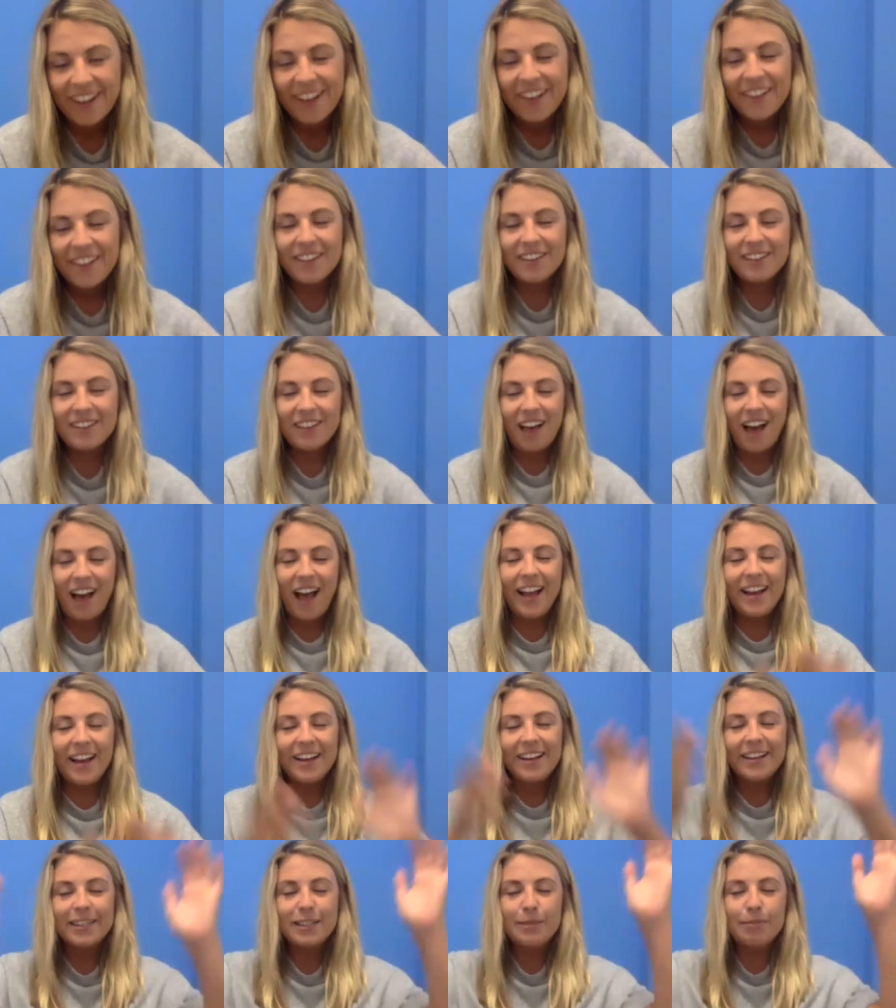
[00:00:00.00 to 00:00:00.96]
The light
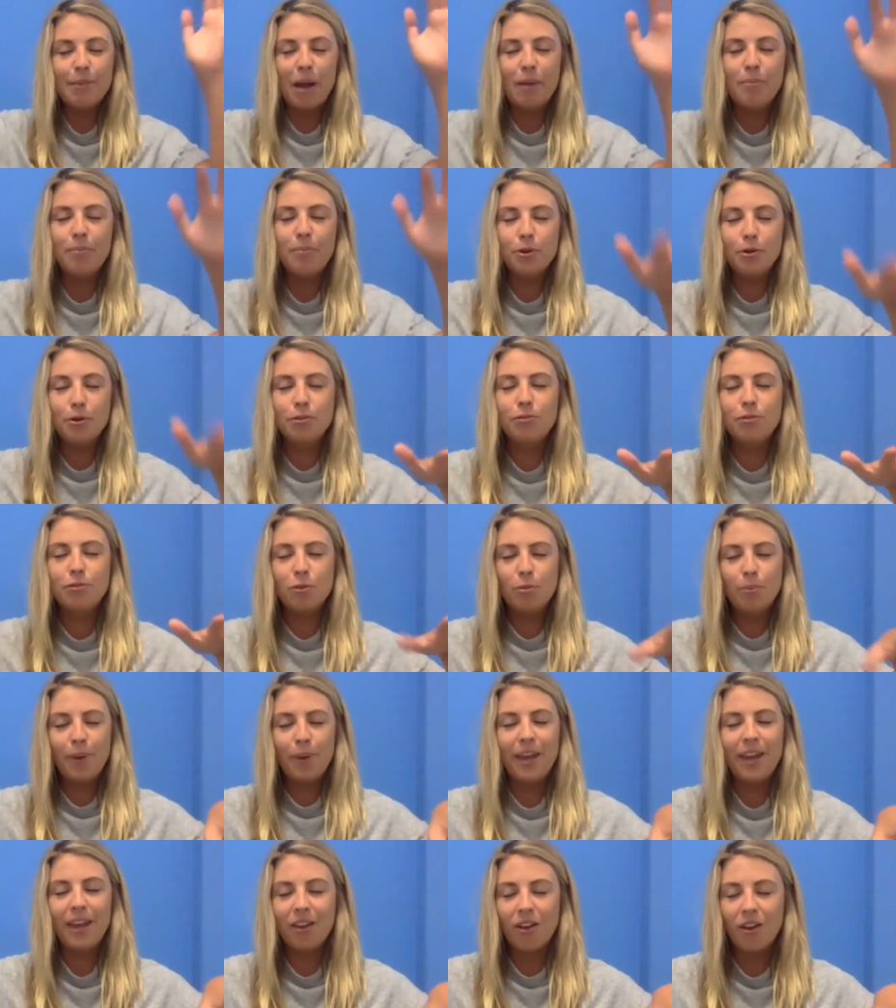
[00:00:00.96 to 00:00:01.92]
hits my beautiful
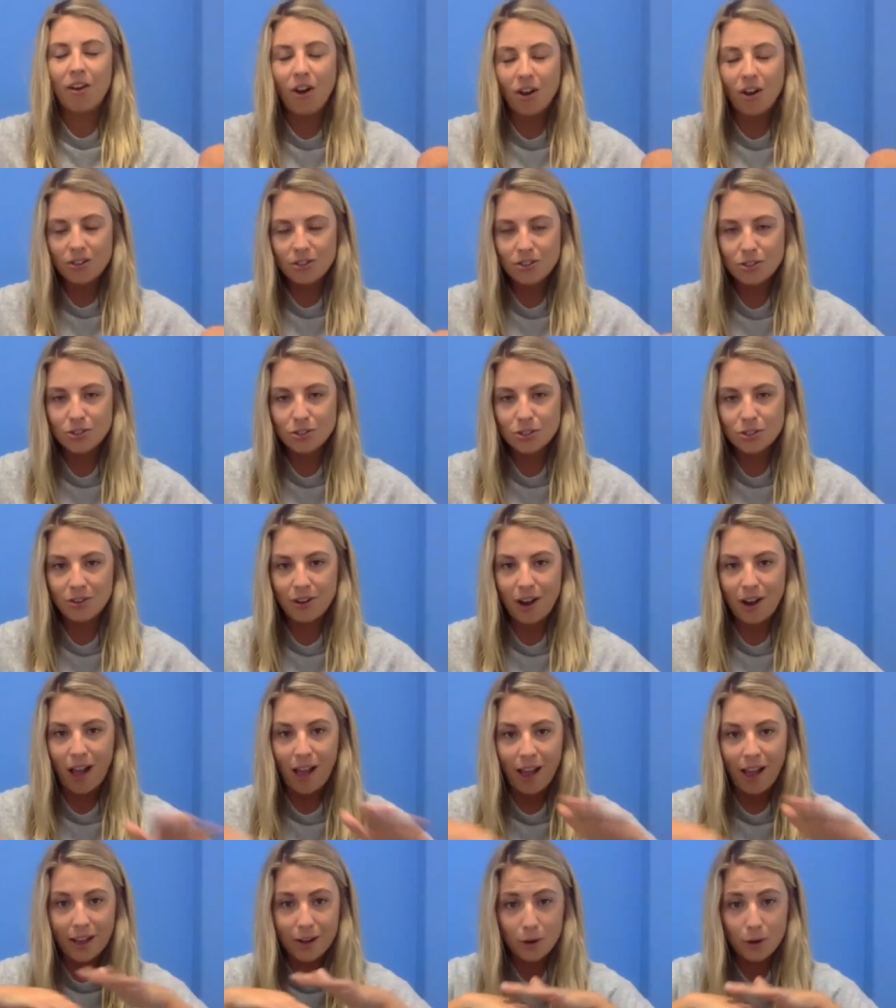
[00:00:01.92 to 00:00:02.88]
pink cotton doona,
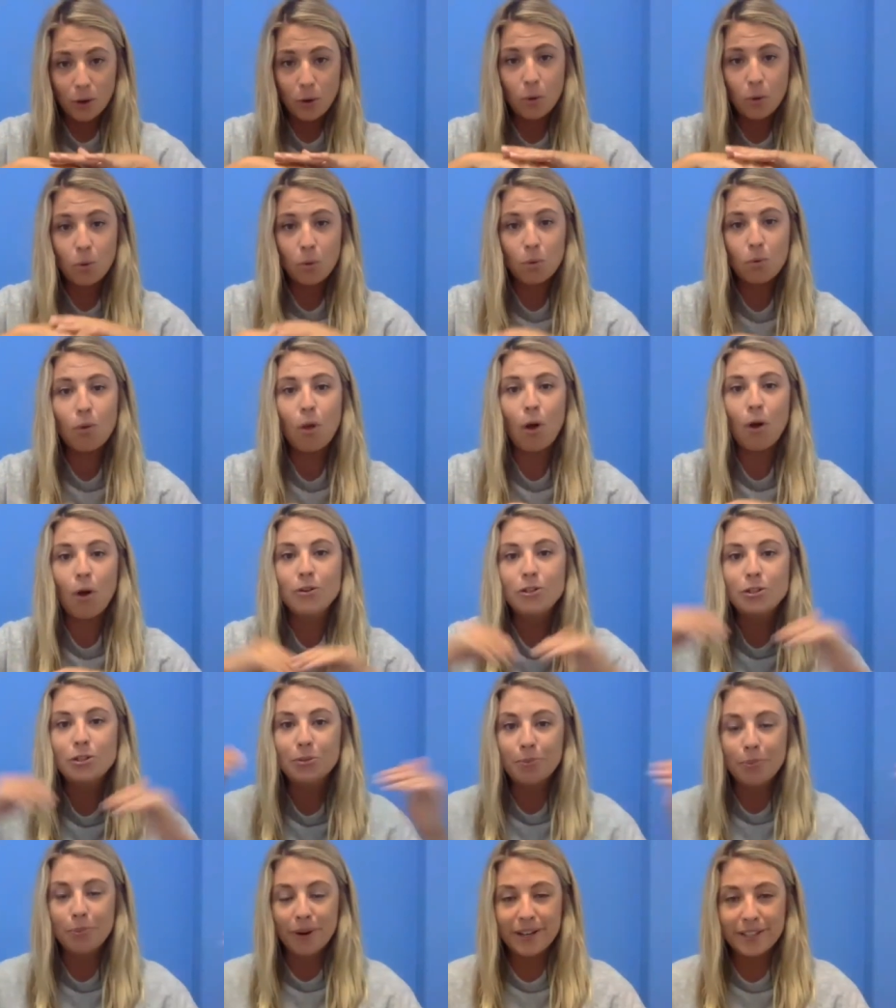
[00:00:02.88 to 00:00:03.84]
and a cool
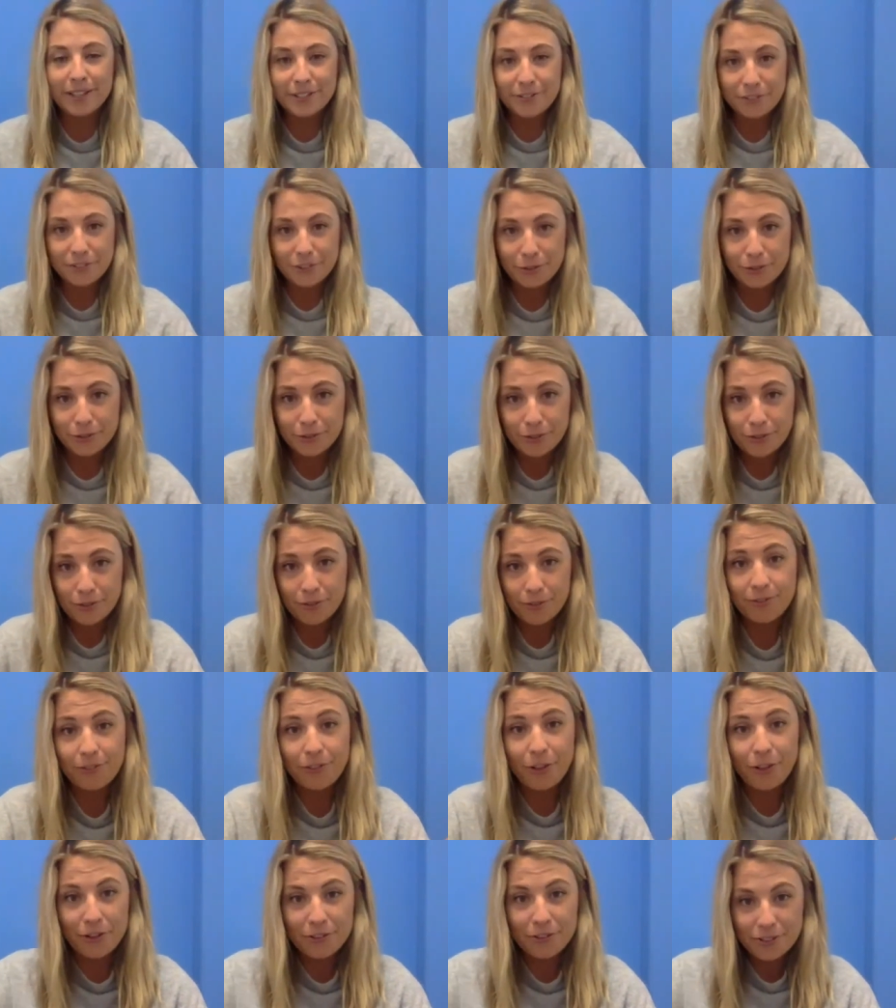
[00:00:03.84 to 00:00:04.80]
ocean breeze flows,
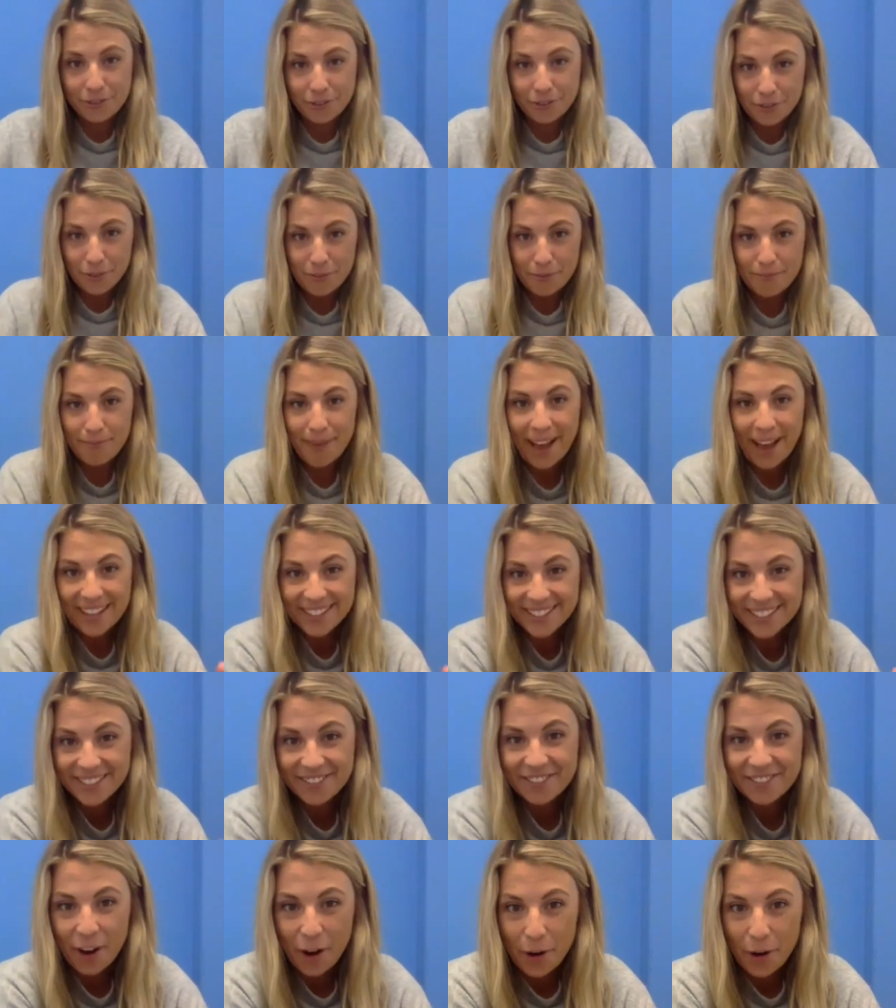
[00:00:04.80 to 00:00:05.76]
flows through the
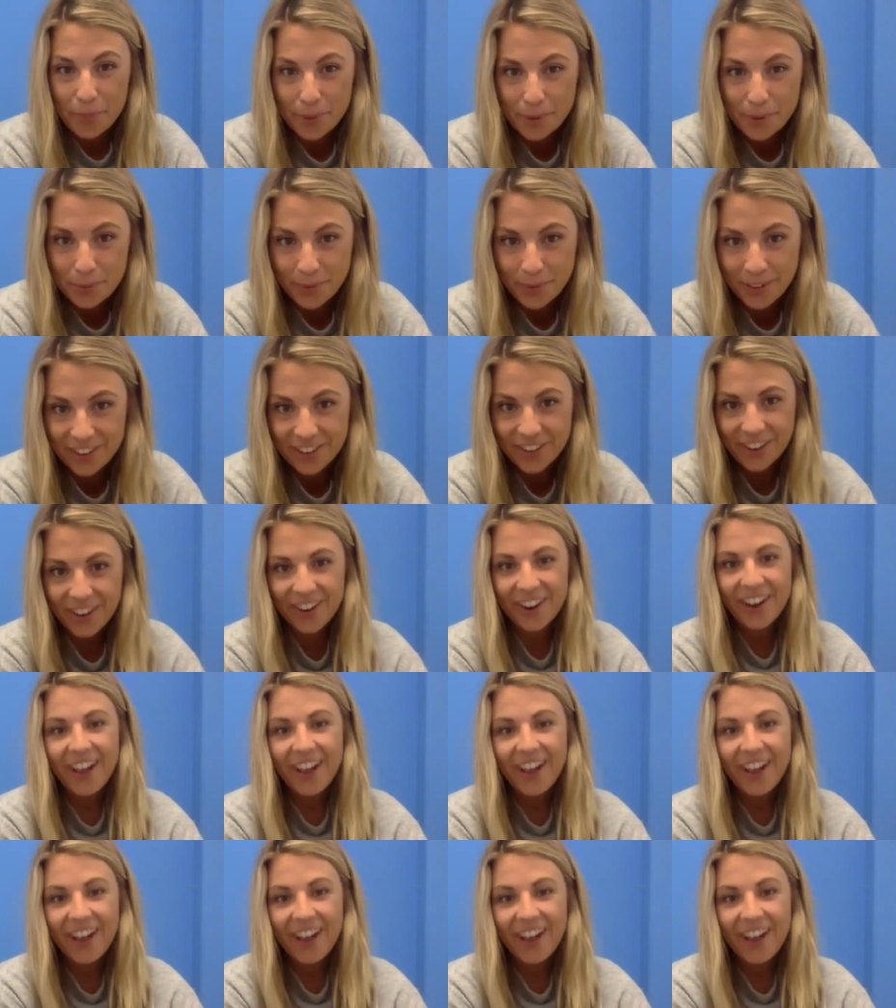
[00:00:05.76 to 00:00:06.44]
massive open window.